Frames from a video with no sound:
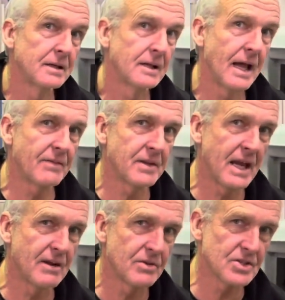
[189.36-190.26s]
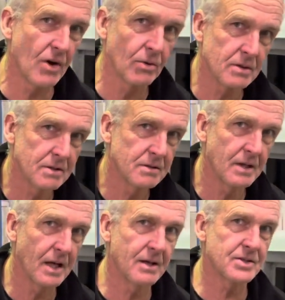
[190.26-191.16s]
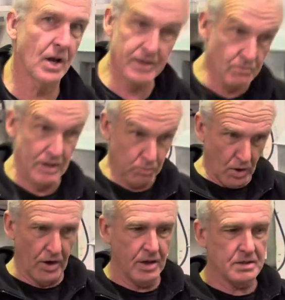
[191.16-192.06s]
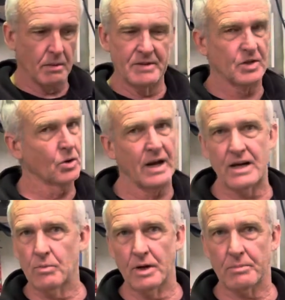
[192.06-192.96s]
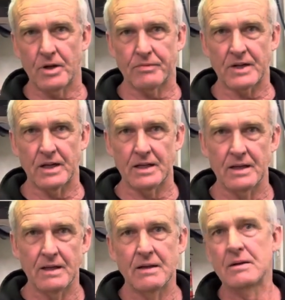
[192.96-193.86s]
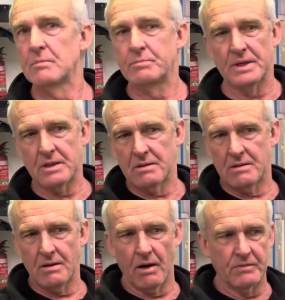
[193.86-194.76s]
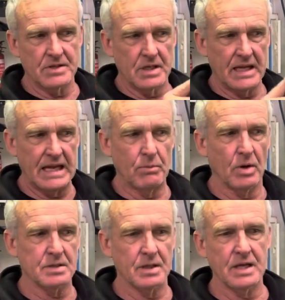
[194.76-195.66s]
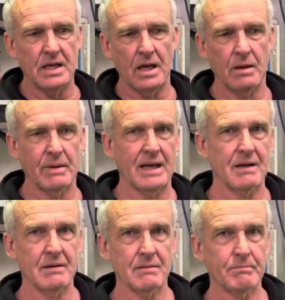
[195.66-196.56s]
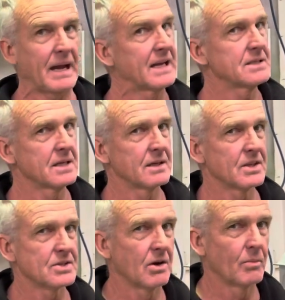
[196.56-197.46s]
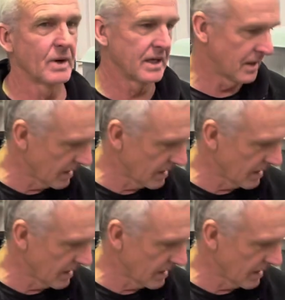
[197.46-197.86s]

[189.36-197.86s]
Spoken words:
at the end result, you know. So it worked. I mean, the door handle worked perfectly, but obviously he wasn't thinking about painting at the time when he did